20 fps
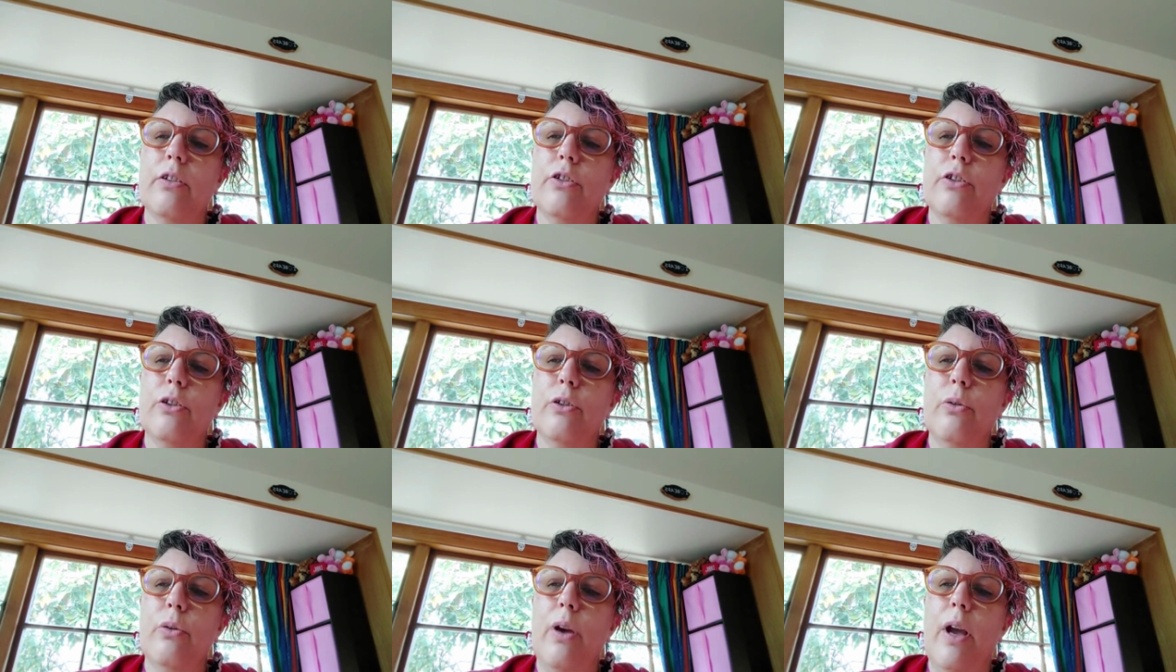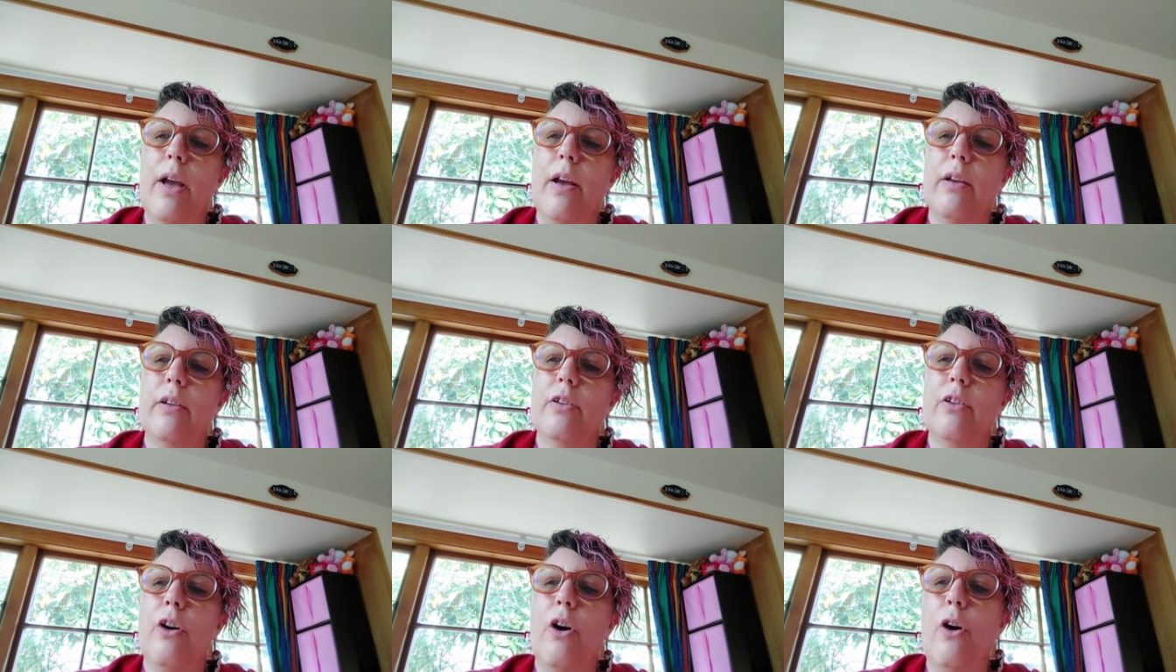to
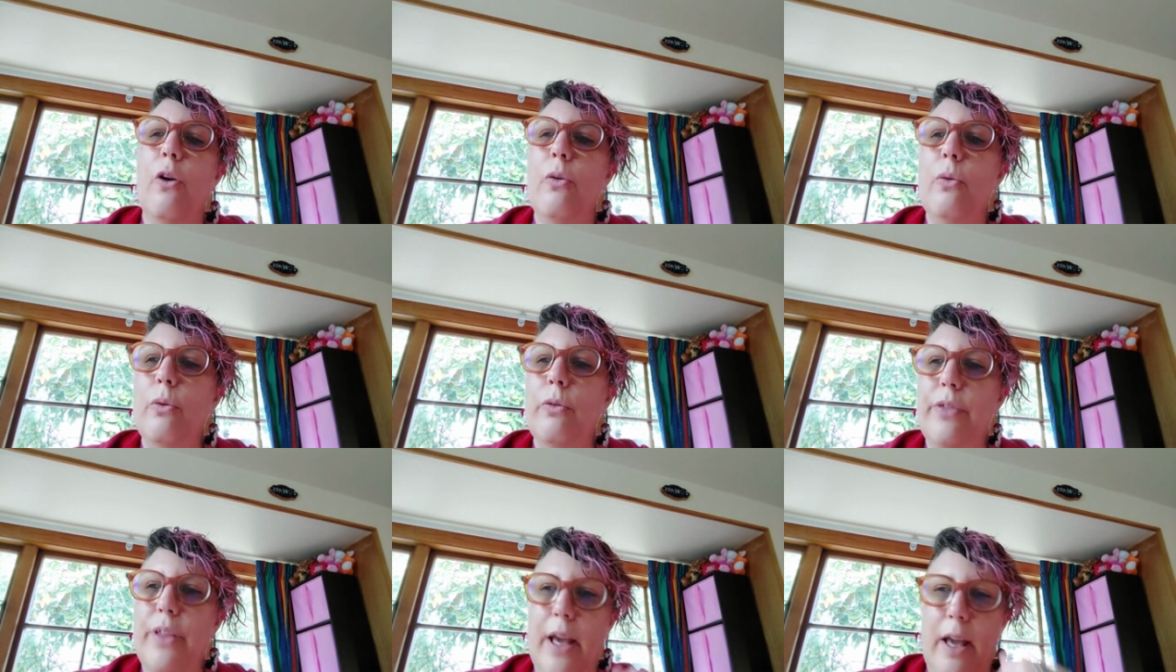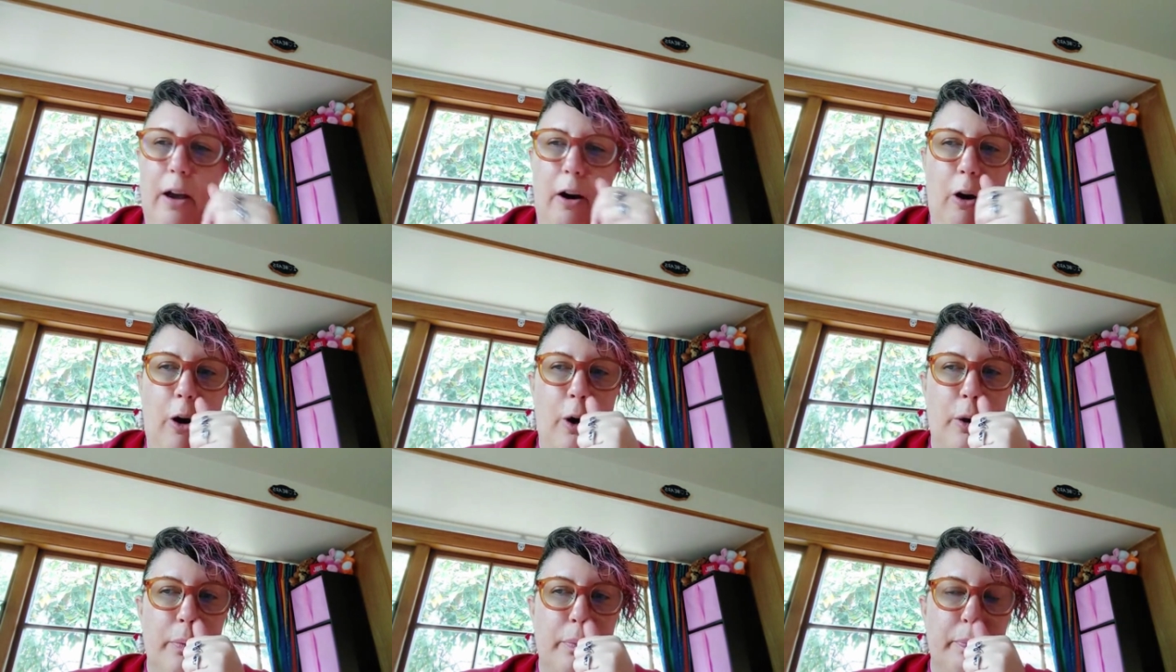know that
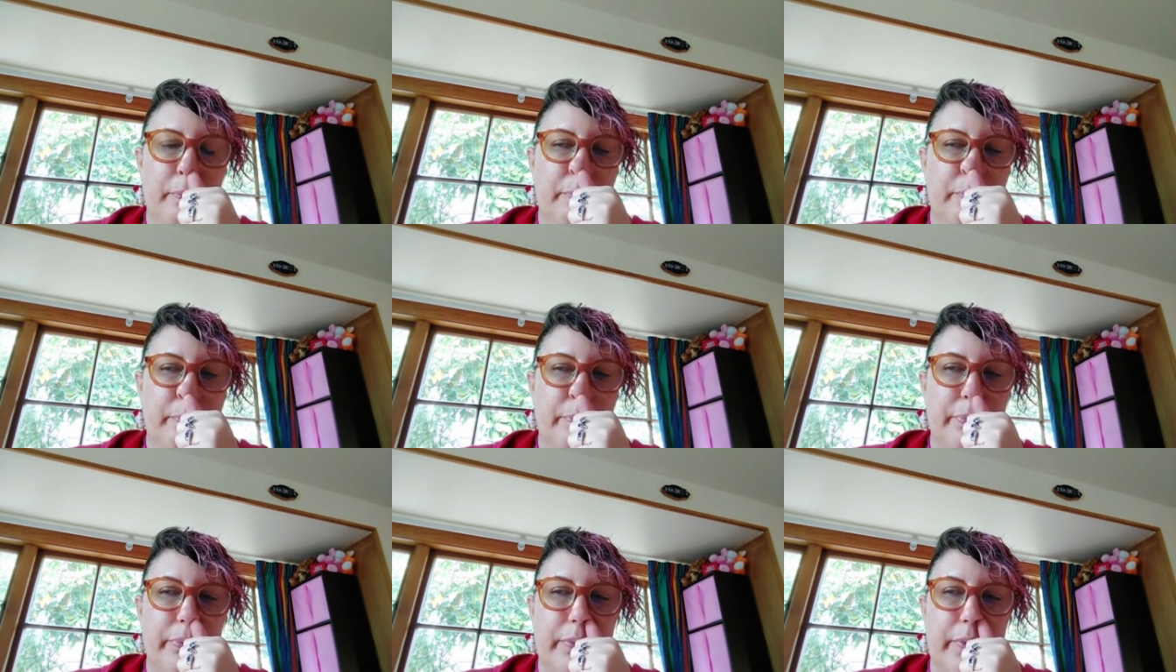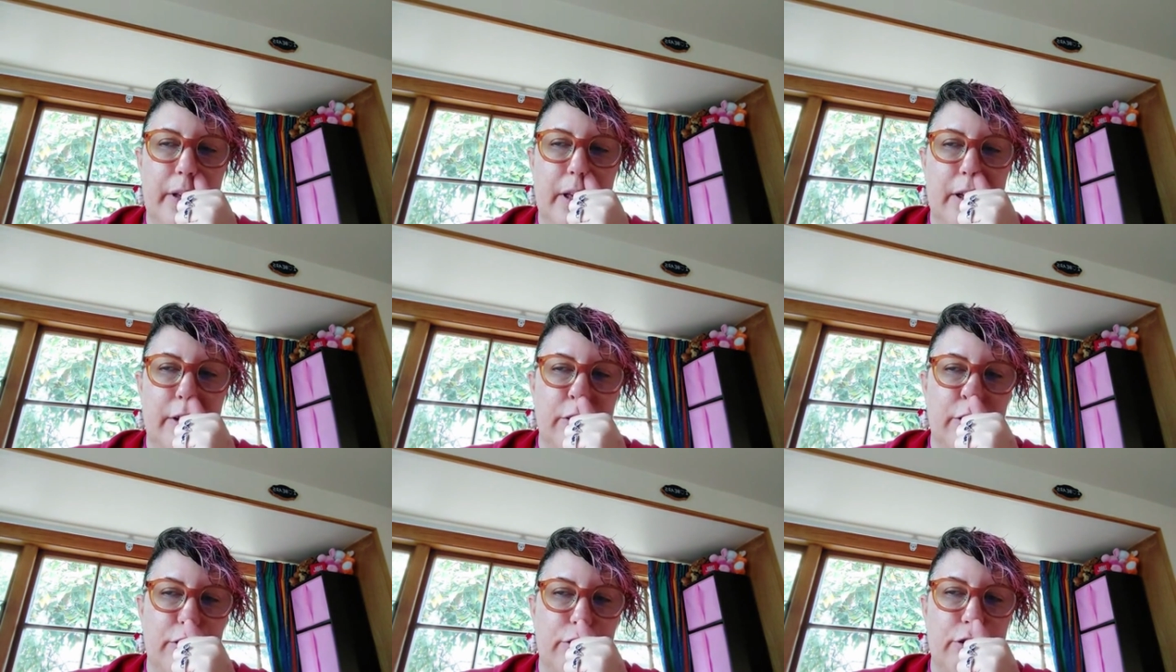hope
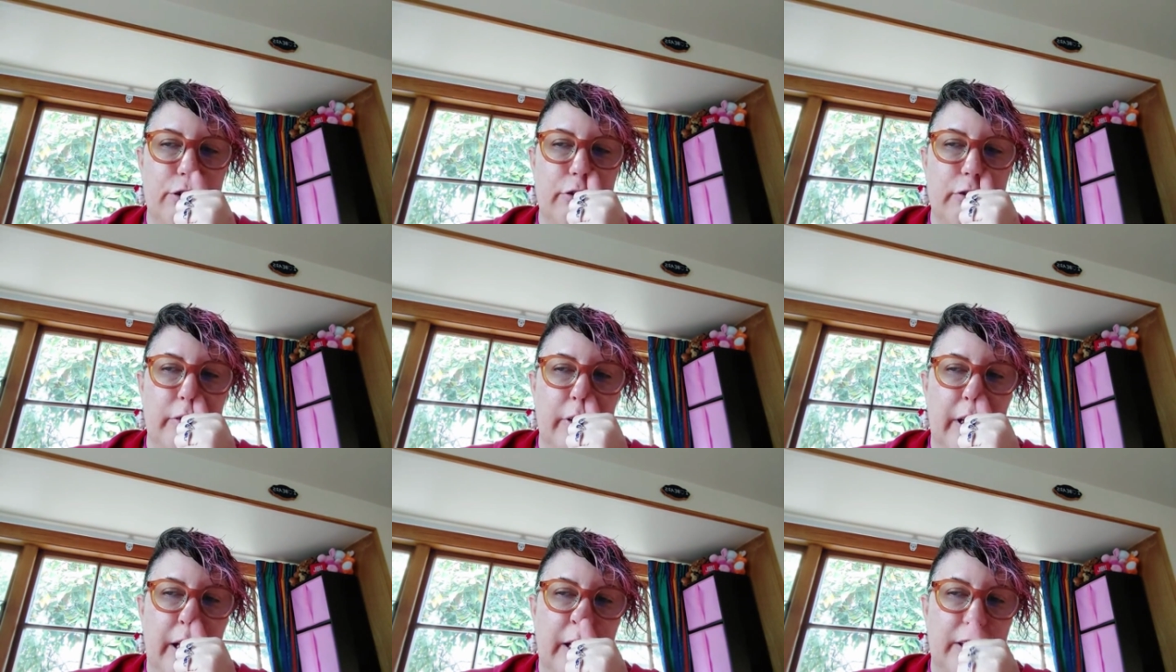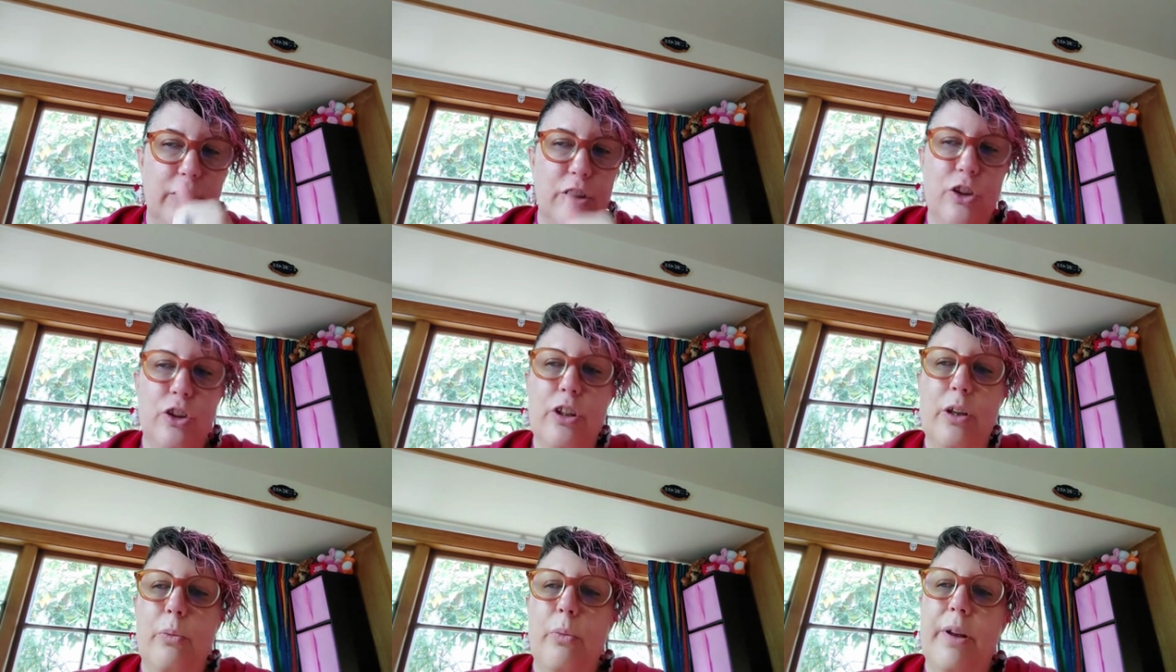is through
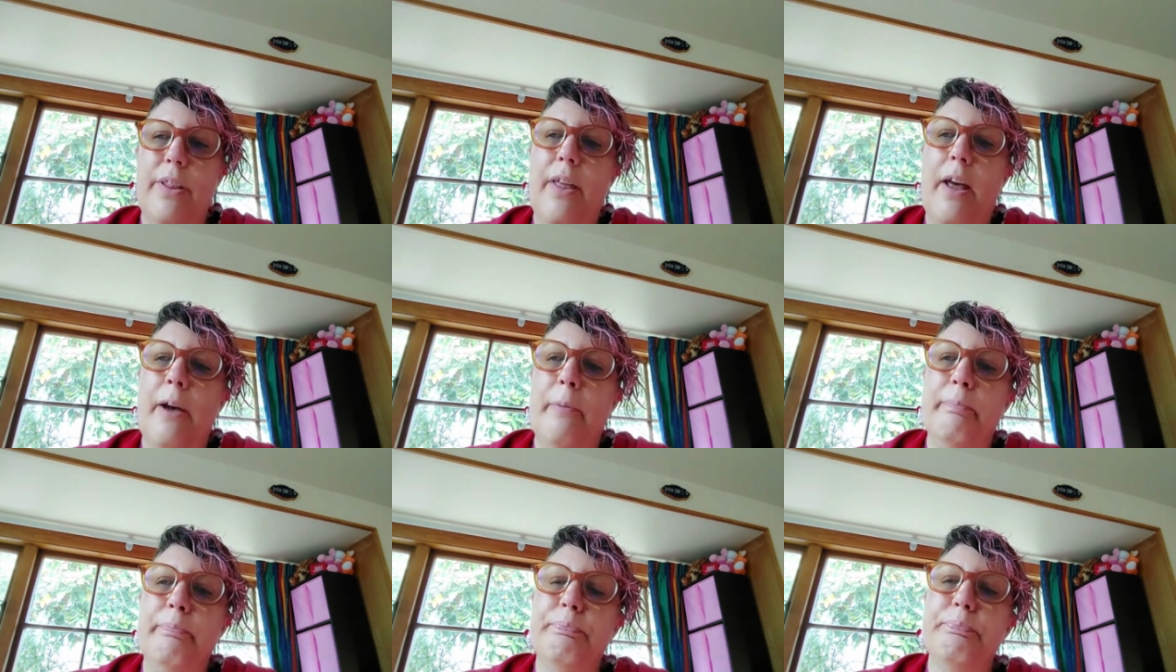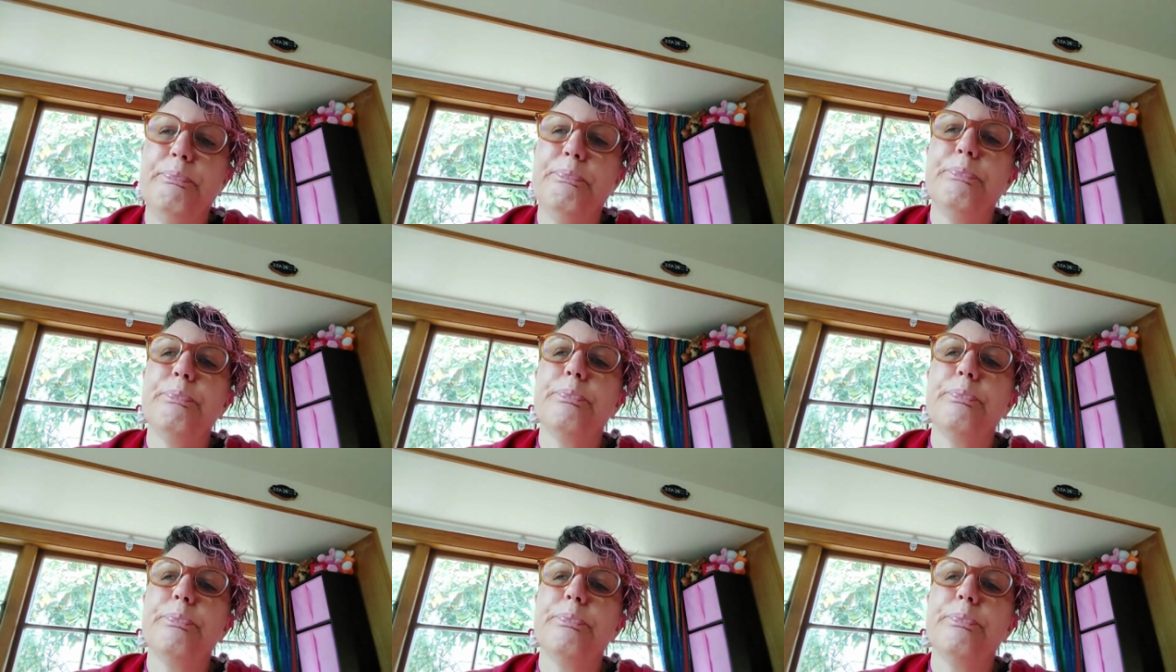relationship with Him.